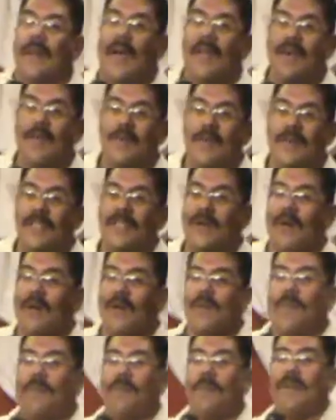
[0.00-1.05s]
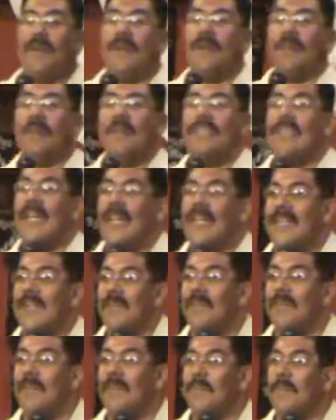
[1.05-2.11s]
I don't want the Holy Spirit to be
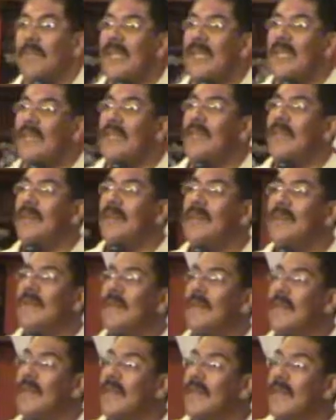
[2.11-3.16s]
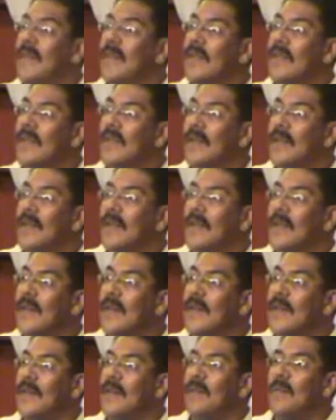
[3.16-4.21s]
taken from me, do you? No, no.
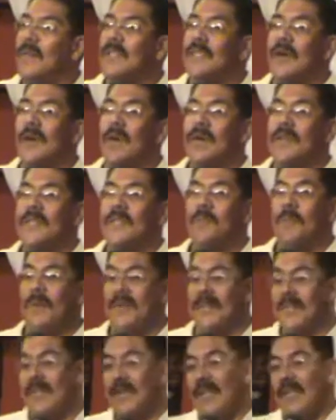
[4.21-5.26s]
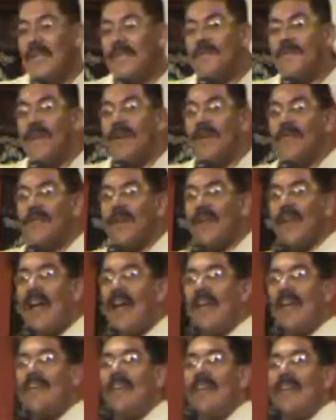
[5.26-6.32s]
You want the Holy Spirit to lift off your
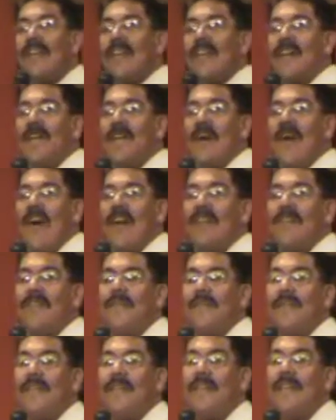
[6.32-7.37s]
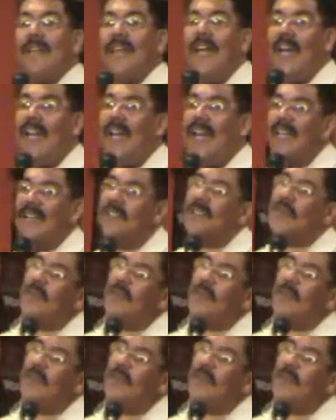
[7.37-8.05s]
life, come out of you, and, and